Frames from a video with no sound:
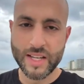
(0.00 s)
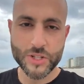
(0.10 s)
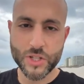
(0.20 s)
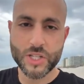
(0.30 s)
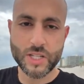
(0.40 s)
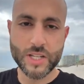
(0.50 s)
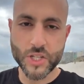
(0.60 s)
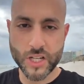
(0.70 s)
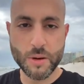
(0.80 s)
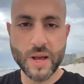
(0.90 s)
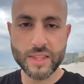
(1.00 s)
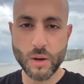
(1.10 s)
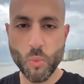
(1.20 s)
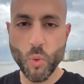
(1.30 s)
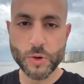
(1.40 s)
it's just gonna make
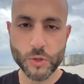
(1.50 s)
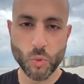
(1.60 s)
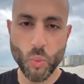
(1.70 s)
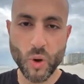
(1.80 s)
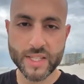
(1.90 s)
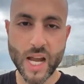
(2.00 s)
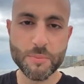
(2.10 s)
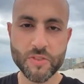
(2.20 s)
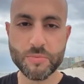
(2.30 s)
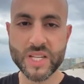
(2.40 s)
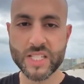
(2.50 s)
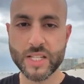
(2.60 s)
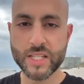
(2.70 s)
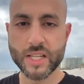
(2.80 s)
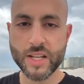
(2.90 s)
them wonder what type of
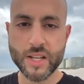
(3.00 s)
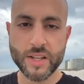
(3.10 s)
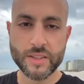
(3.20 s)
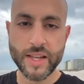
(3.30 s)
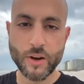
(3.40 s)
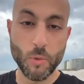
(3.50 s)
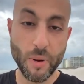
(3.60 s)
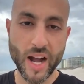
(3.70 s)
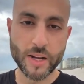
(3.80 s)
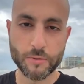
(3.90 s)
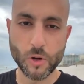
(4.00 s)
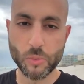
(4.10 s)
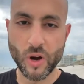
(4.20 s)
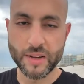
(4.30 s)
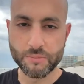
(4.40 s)
business they are buying
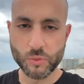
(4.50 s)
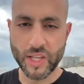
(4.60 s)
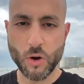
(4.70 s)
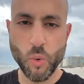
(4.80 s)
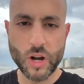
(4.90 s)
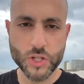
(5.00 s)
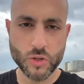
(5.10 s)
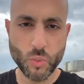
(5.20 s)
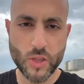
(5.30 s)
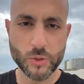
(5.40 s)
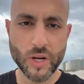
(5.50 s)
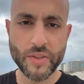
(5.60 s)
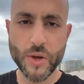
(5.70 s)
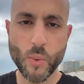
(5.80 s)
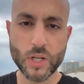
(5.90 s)
from, right? Really question whether or
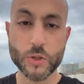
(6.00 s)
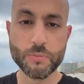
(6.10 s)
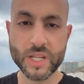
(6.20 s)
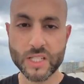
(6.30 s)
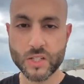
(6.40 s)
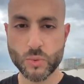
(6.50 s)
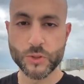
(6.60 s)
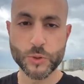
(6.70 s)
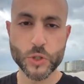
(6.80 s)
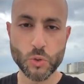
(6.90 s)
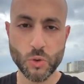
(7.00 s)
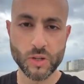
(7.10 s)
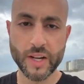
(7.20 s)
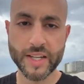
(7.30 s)
not they want to do business with your store